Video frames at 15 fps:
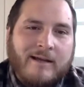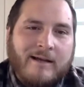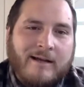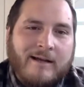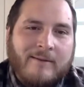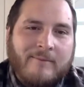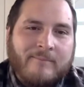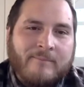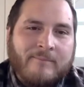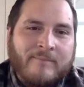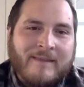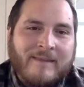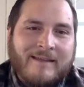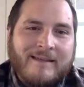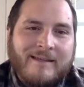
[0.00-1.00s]

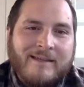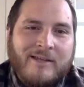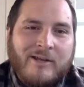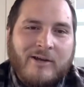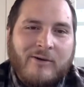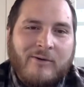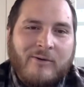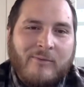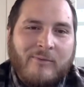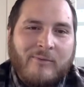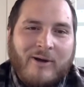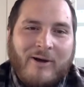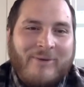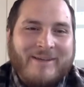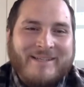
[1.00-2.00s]
we're
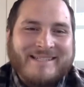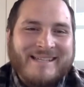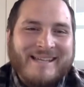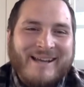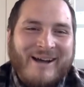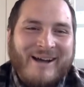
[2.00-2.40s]
always